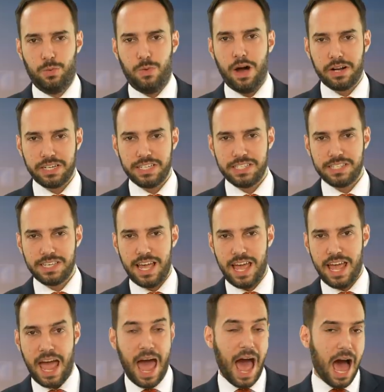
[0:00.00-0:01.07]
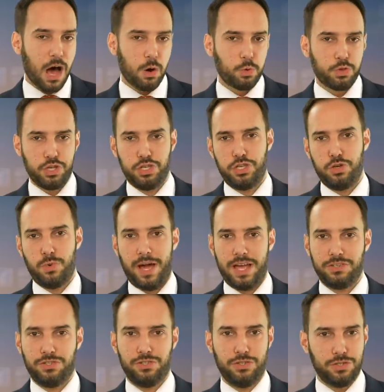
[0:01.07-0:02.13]
Wang didn't say how the
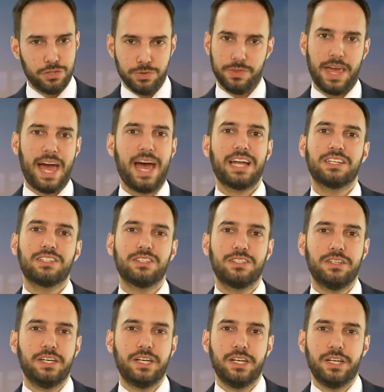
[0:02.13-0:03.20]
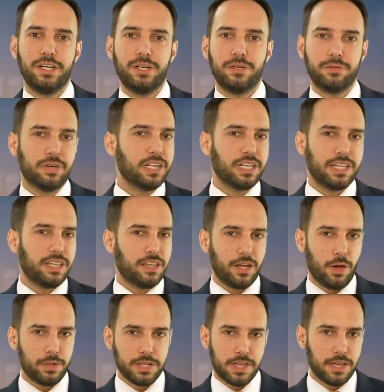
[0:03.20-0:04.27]
U.S. should do that. Really, the
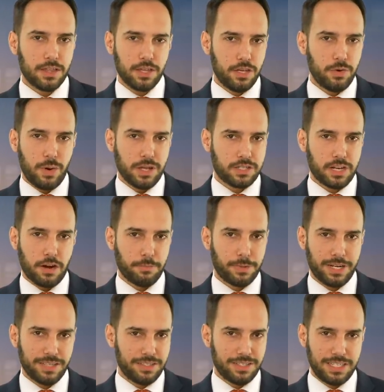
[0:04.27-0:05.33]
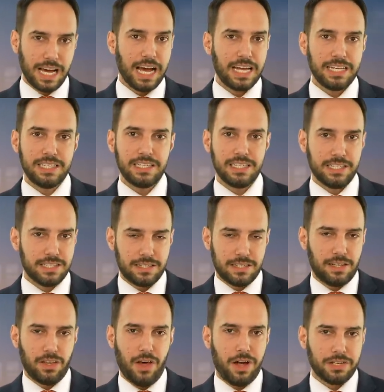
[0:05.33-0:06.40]
only thing the U.S. government has done is
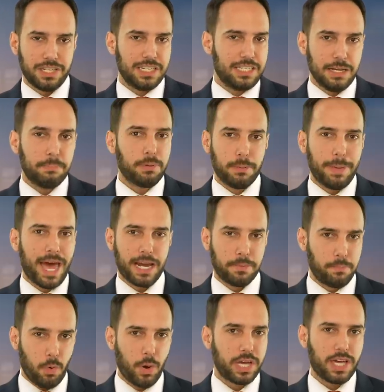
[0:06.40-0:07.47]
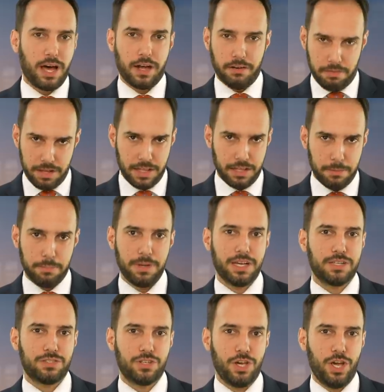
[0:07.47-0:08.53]
to launch a diplomatic boycott of the
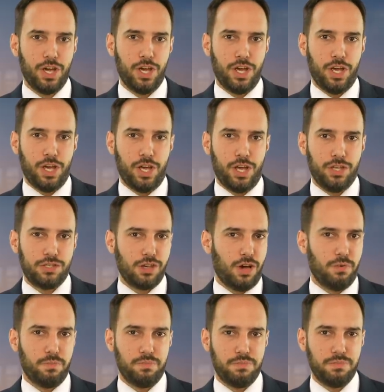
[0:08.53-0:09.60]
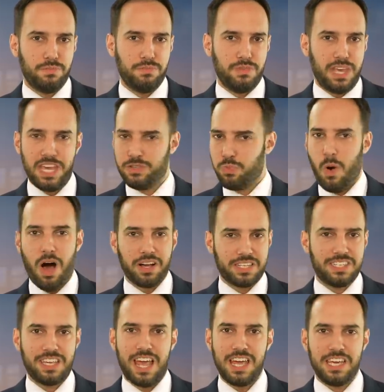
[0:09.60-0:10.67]
Olympics. So, is Wang
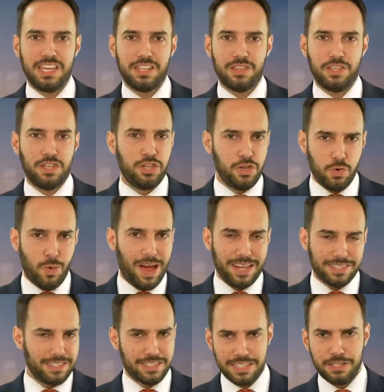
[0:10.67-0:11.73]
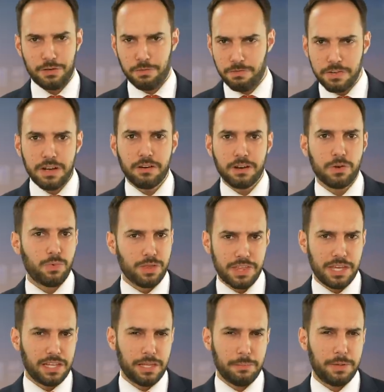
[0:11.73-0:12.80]
saying the U.S. is interfering with
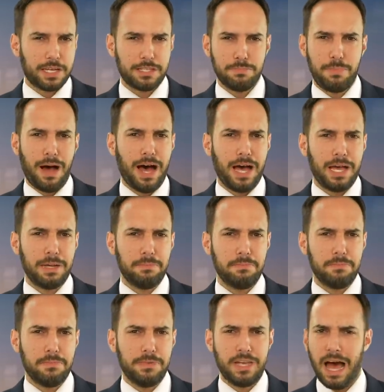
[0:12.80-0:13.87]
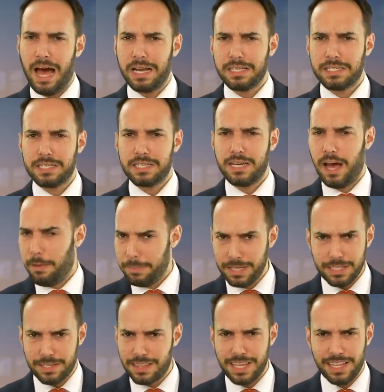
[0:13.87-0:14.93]
the Olympics by not
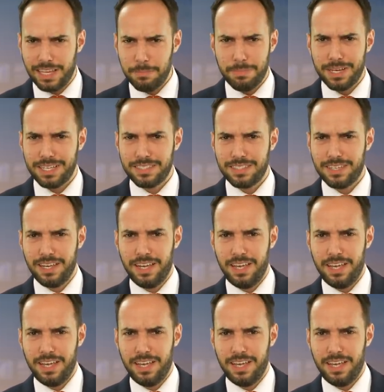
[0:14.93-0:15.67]
coming to the Olympics?